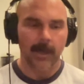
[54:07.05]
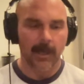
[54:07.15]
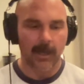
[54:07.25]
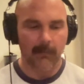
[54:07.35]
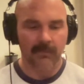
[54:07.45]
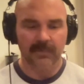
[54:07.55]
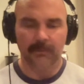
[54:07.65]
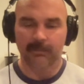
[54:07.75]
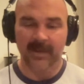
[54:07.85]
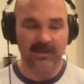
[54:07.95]
one
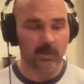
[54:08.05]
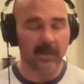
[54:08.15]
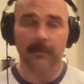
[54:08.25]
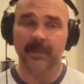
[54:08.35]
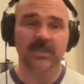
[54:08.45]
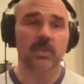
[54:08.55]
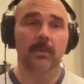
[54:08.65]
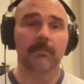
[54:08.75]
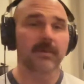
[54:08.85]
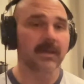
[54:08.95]
of the best
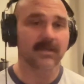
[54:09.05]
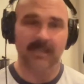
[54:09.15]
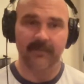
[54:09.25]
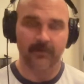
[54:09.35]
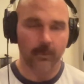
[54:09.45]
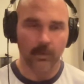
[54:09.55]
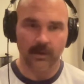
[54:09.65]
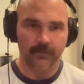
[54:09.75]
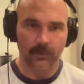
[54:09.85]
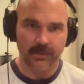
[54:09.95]
human beings I've ever
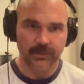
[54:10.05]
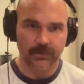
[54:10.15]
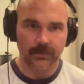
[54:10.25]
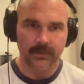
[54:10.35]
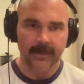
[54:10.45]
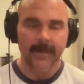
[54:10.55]
worked for too.